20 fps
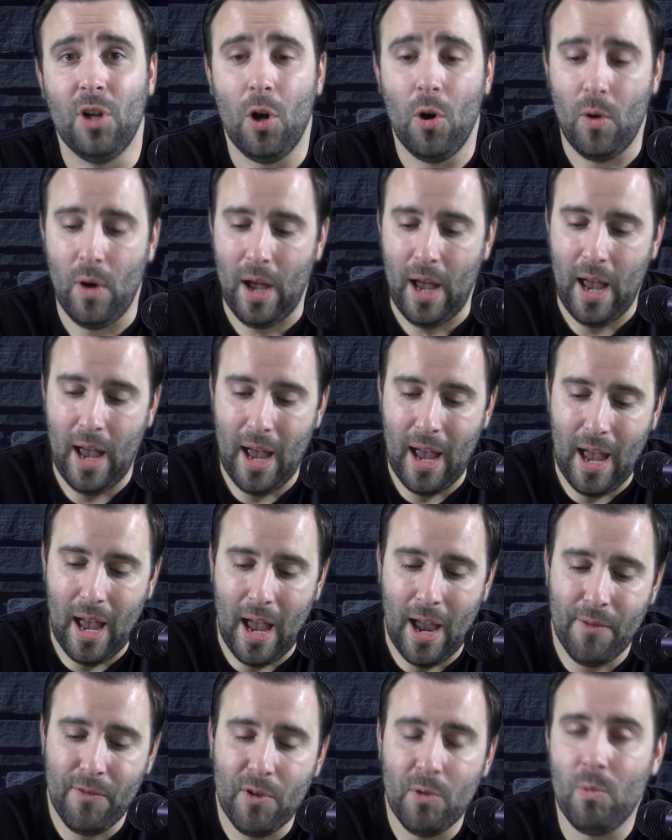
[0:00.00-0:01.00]
So
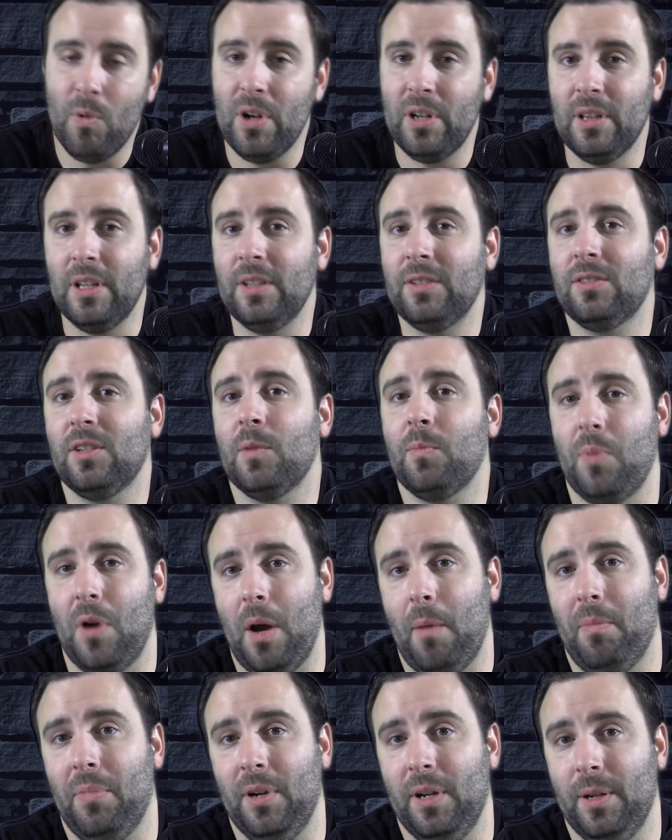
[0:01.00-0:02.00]
everyone lists
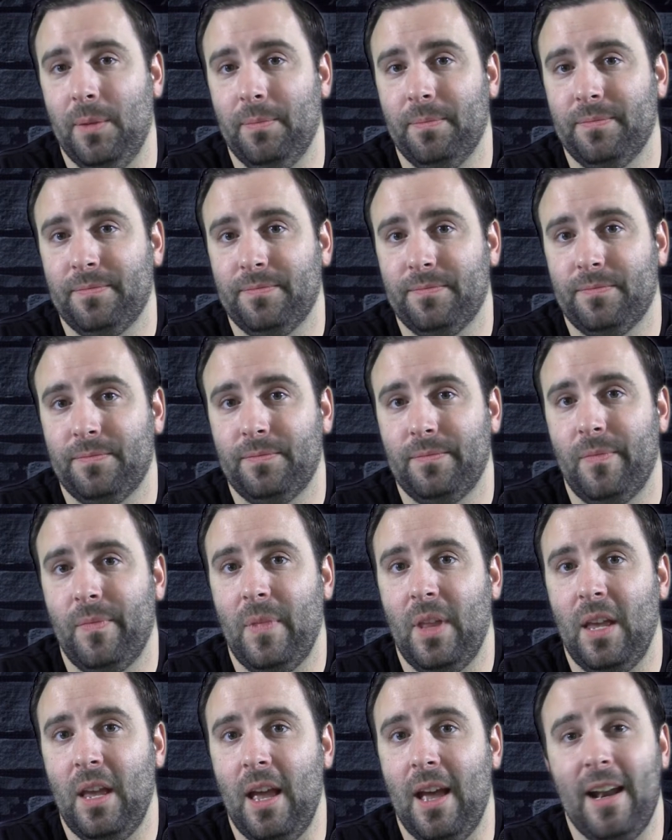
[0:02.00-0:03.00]
their property,
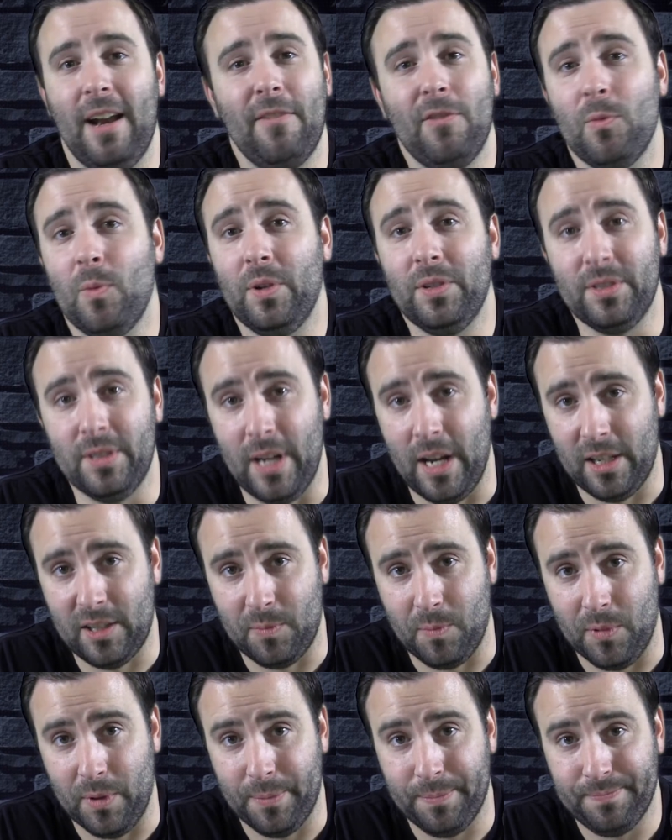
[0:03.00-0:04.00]
and everyone's
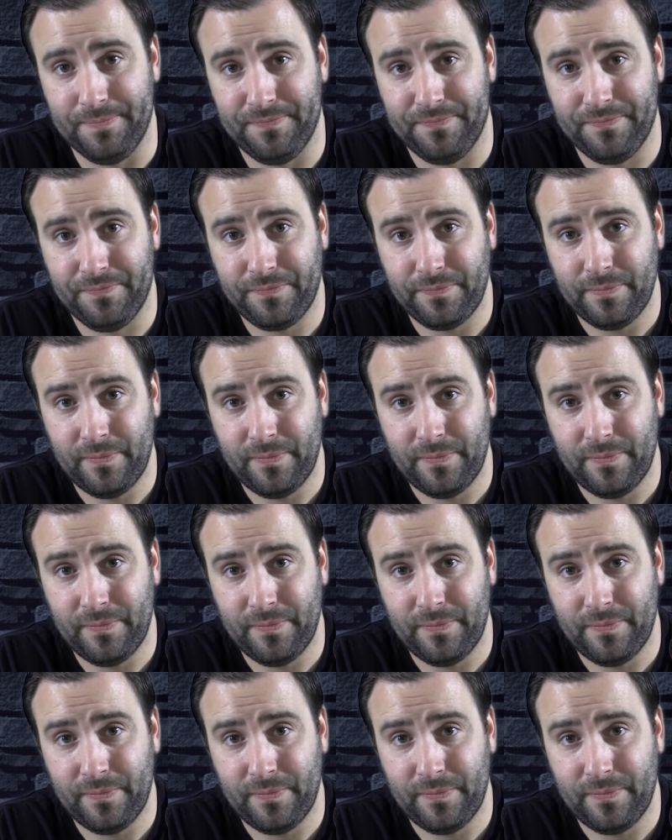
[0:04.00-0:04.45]
an expert.